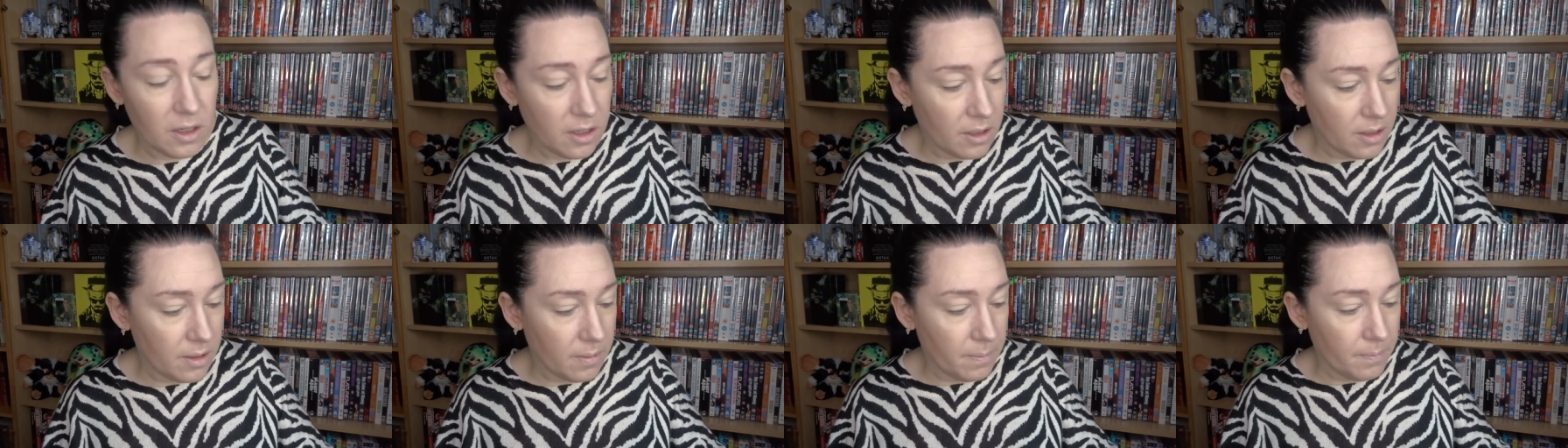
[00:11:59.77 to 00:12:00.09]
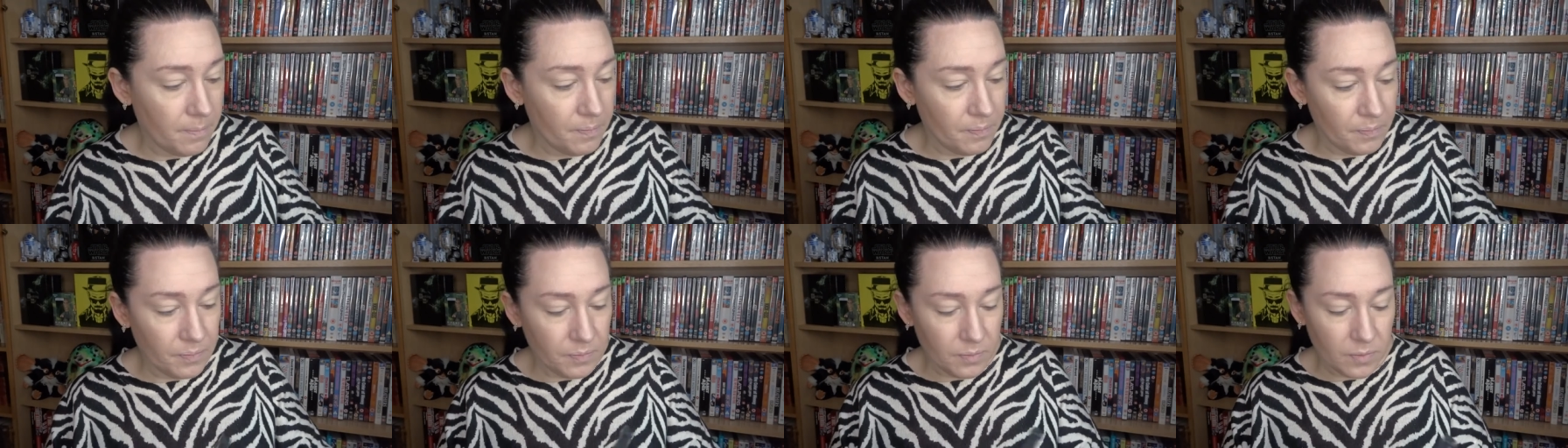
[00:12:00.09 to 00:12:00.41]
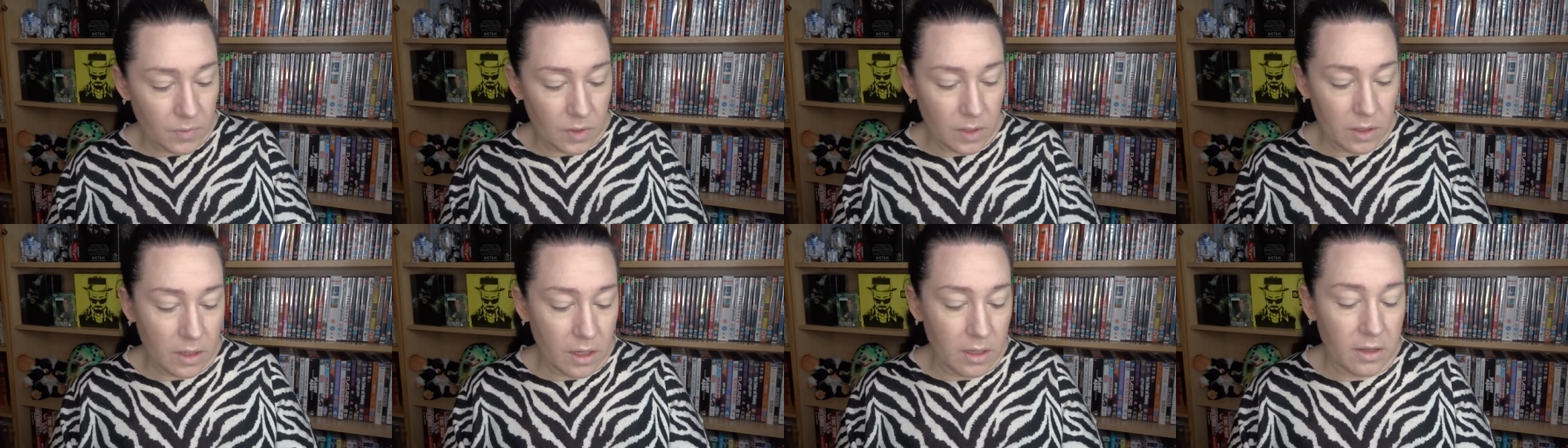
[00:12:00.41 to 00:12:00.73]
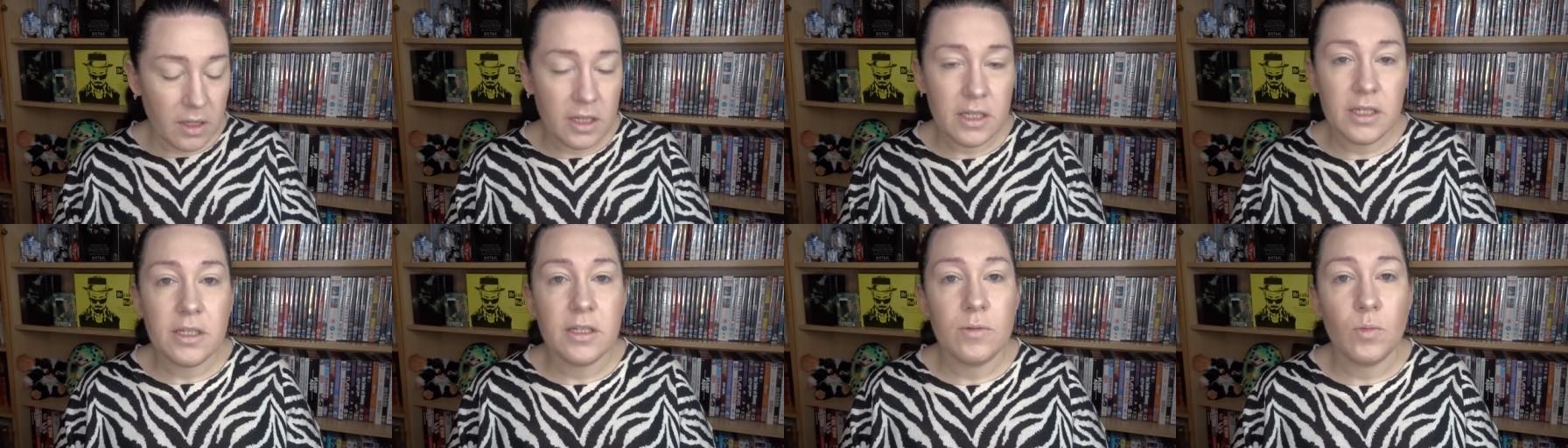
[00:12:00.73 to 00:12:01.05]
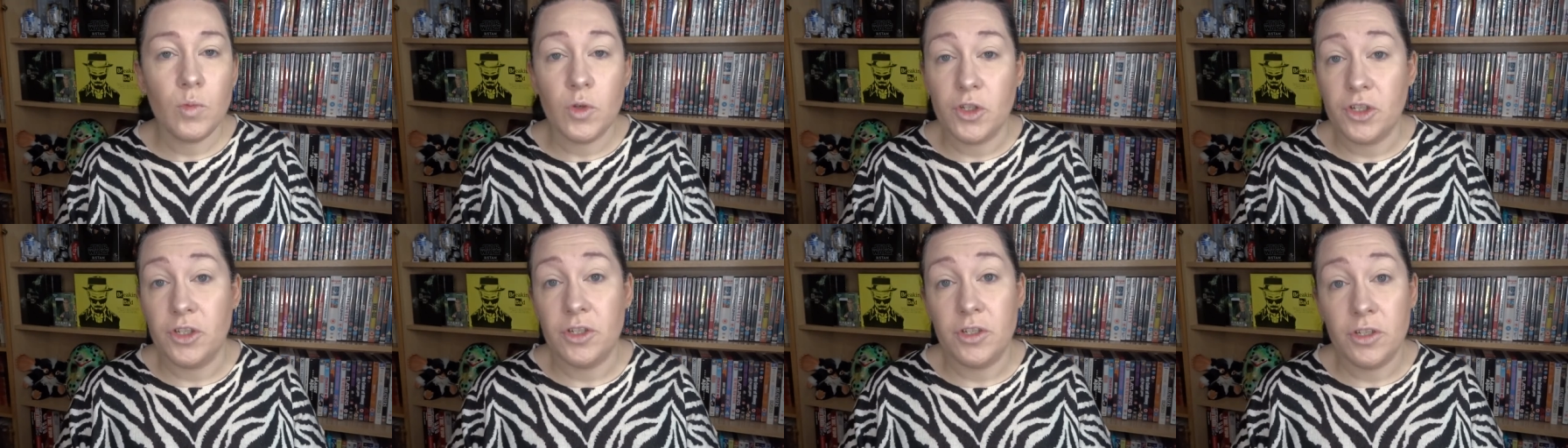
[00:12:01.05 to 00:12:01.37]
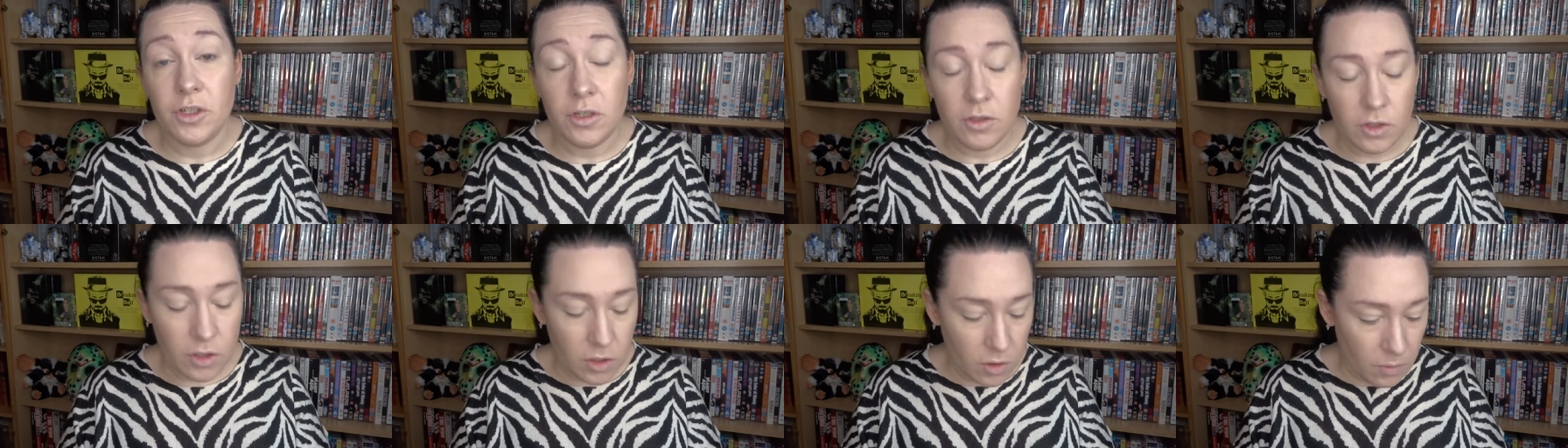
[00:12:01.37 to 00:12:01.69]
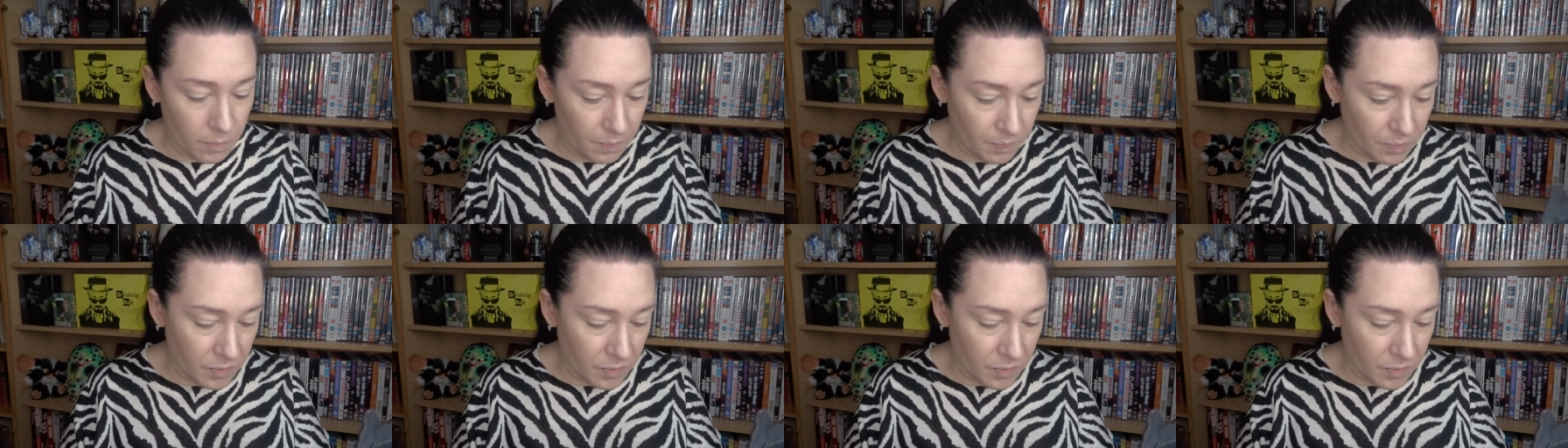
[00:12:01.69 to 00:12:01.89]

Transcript: and this wasn't, so